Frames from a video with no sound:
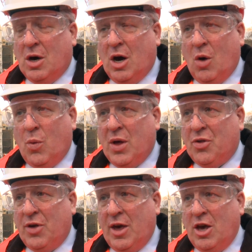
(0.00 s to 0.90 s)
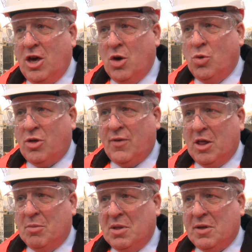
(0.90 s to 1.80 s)
uh, we're seeing huge
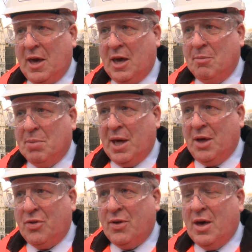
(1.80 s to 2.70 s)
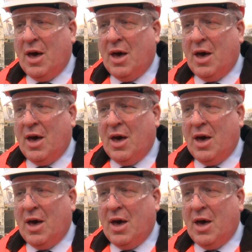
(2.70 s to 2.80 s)
development taking place,